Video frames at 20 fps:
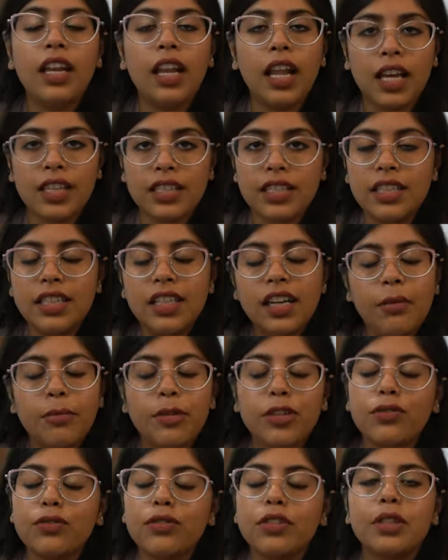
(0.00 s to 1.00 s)
Lastly,
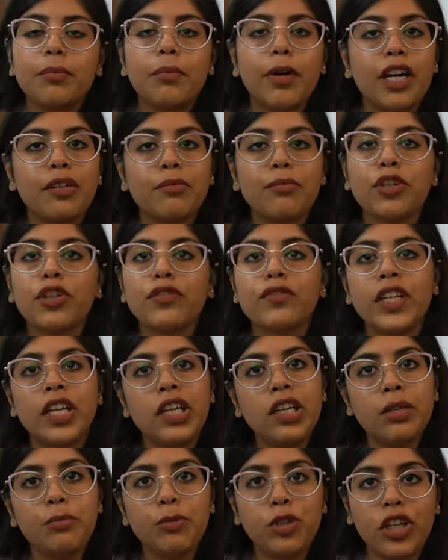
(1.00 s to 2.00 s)
coming to the Department of
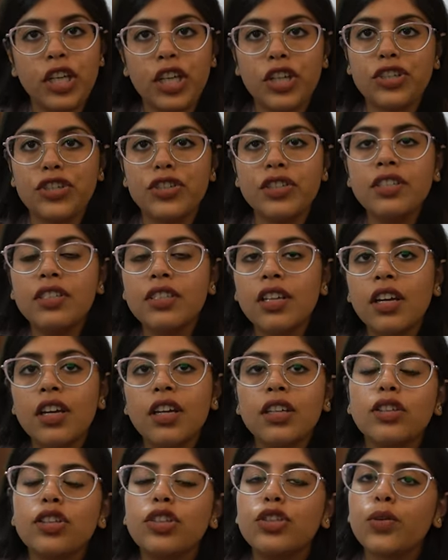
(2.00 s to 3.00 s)
Telecommunications,
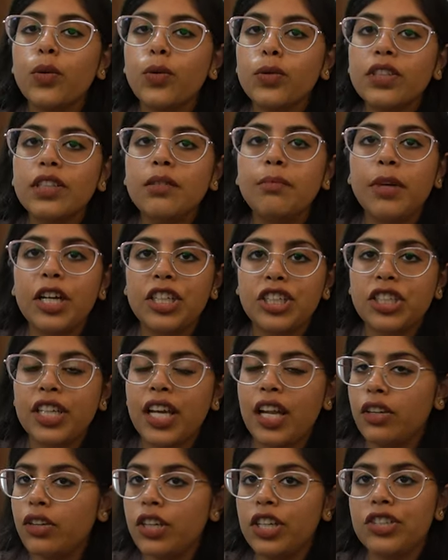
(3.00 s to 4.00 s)
the total budget
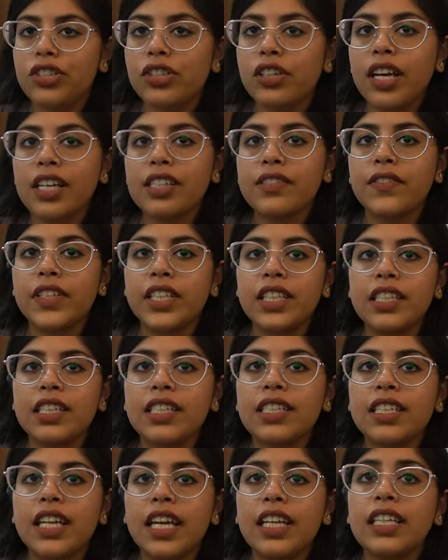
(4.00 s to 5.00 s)
allocation has
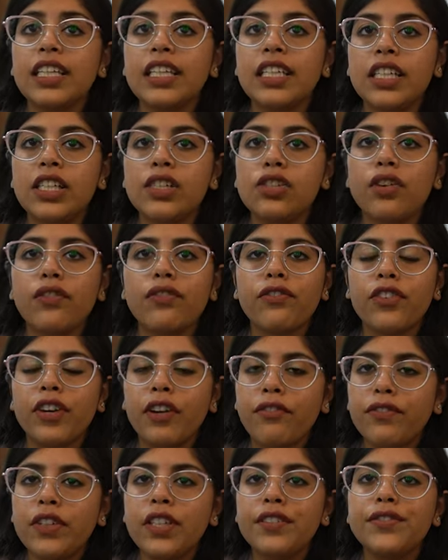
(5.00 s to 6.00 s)
witnessed an increase of
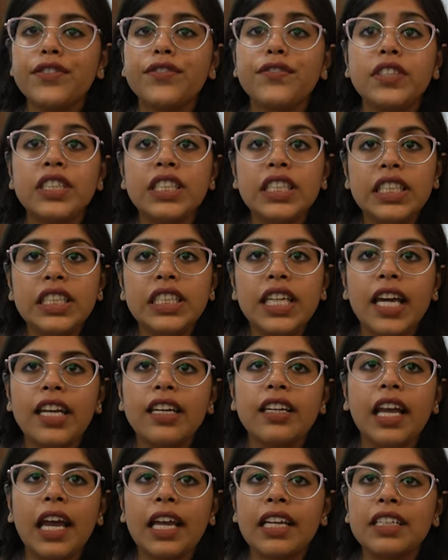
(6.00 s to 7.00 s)
roughly 15
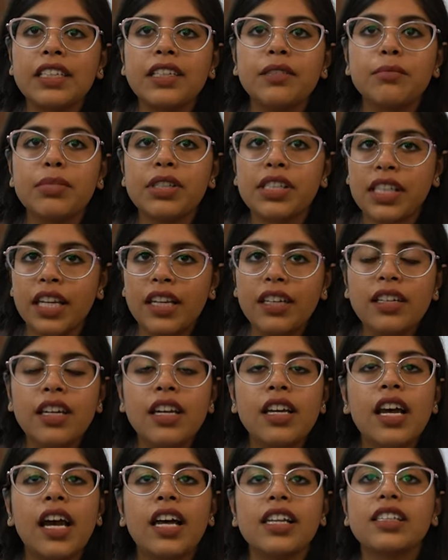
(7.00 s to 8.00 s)
and 19%
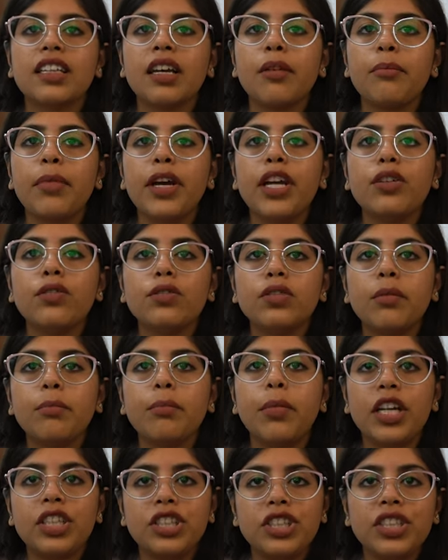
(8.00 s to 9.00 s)
as compared to the
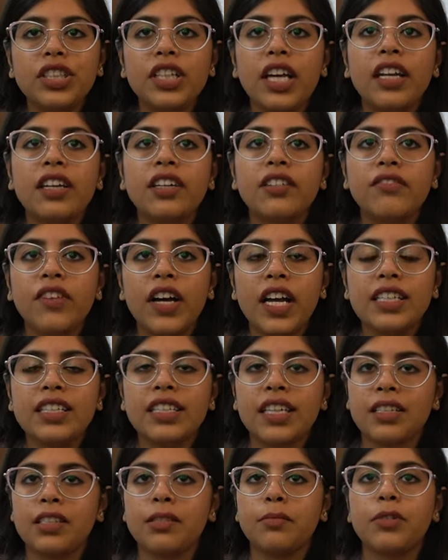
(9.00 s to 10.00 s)
budget and
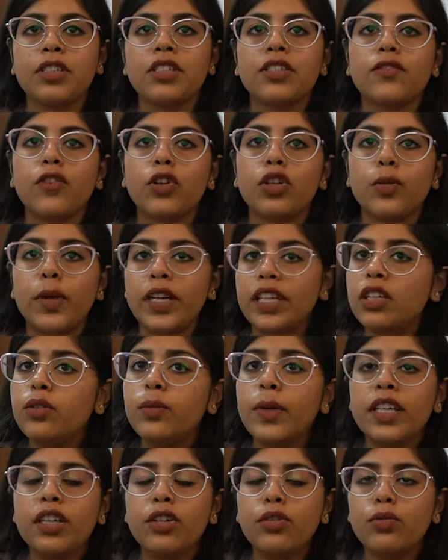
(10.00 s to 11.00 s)
revised estimates for
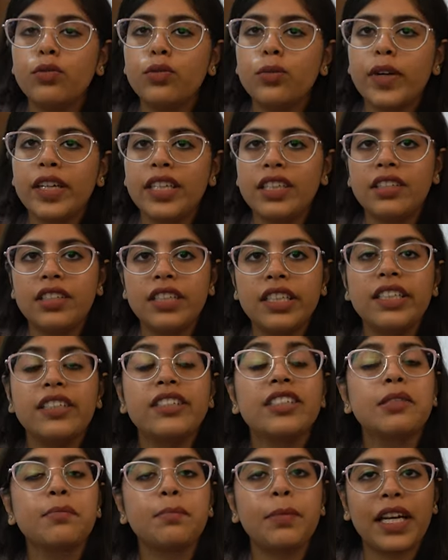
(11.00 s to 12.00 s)

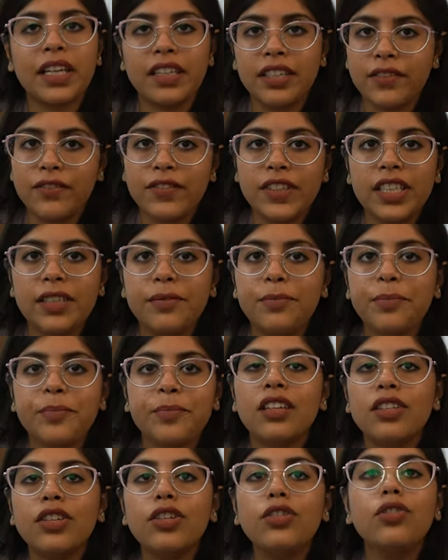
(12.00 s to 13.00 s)
2022-23 respectively.
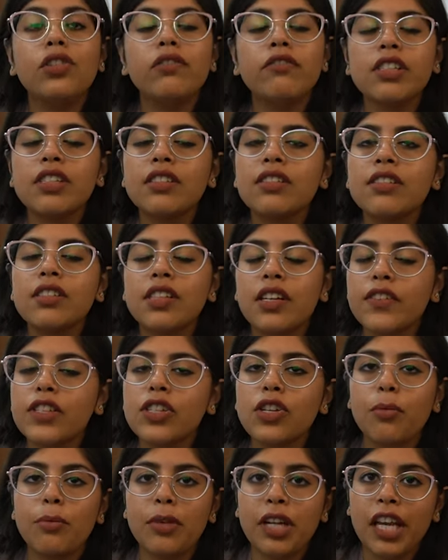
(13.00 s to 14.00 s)
The Universal
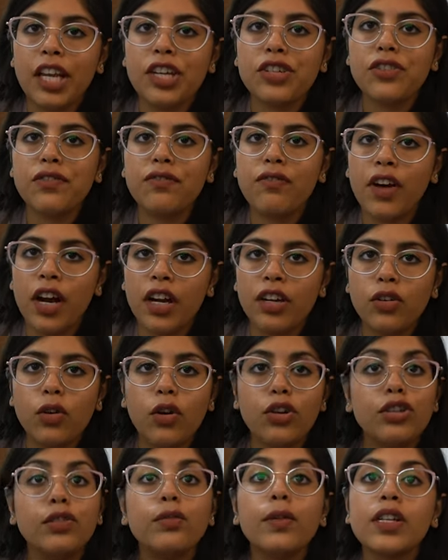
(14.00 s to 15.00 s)
Service Obligation Fund,
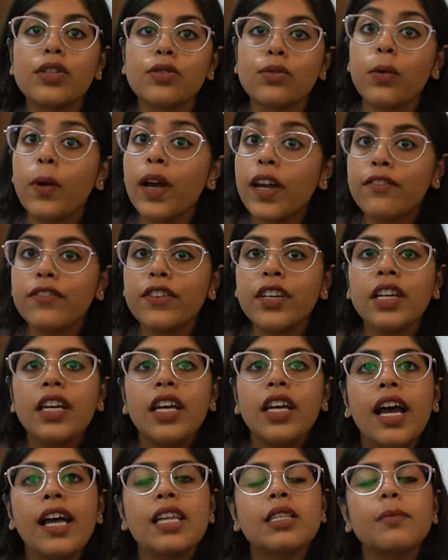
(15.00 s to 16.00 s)
or USOF,
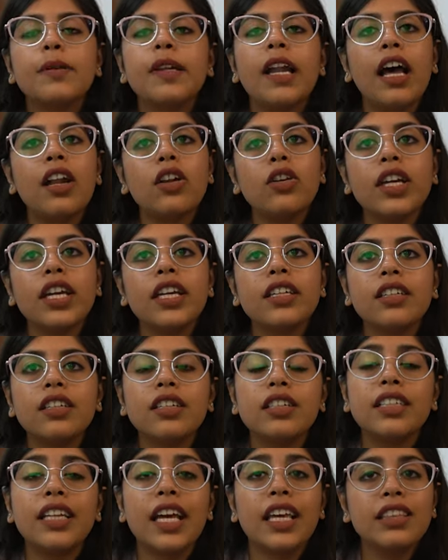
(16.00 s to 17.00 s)
has been
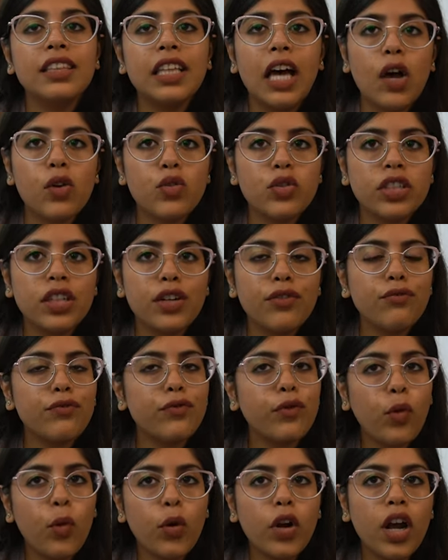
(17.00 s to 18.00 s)
allocated
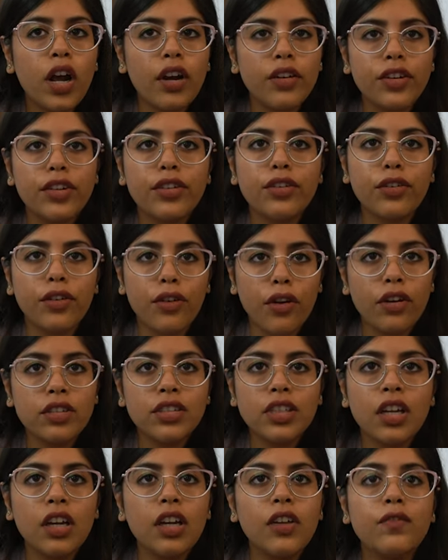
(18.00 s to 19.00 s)
10,400
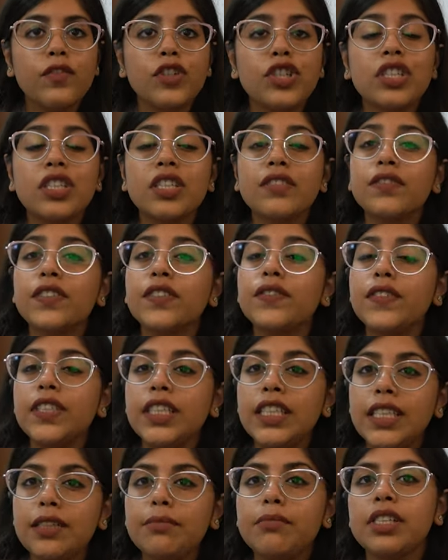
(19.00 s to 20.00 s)
crores, which is a
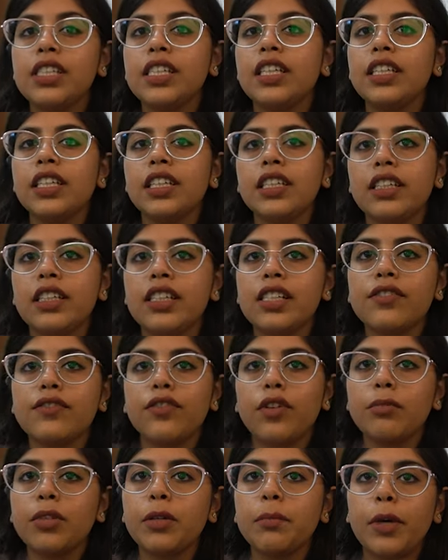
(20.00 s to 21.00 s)
15% increase
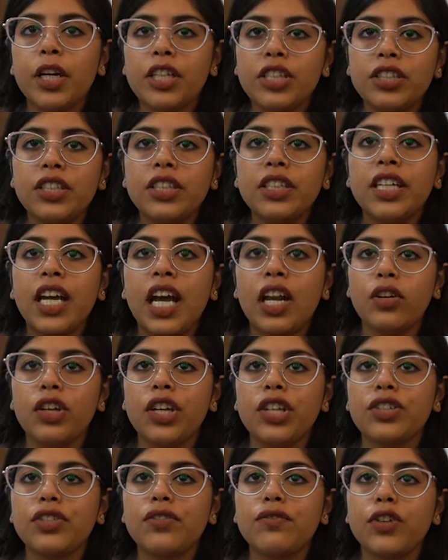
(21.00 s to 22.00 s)
from the budgetary
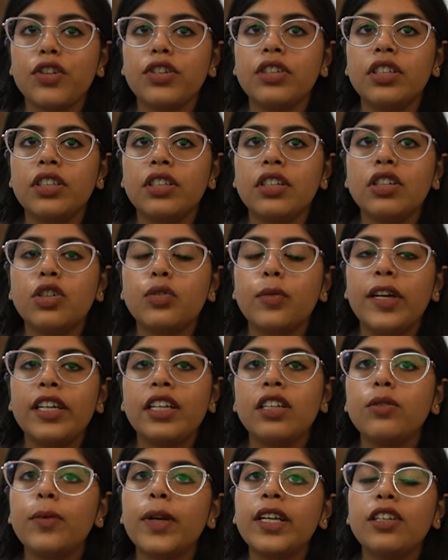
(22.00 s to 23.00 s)
allocation for the year
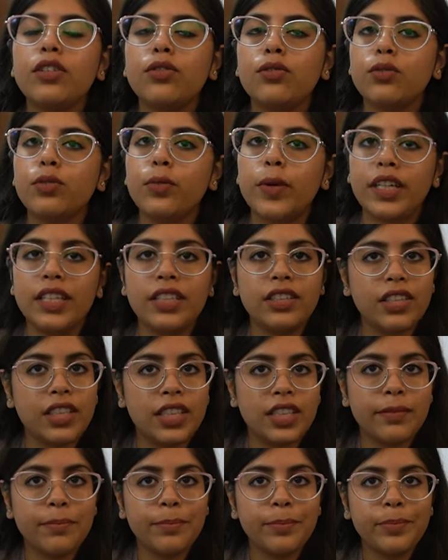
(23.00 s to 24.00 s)

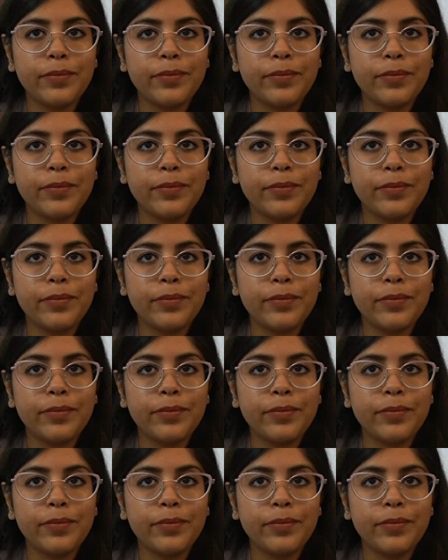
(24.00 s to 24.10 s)
2022-23.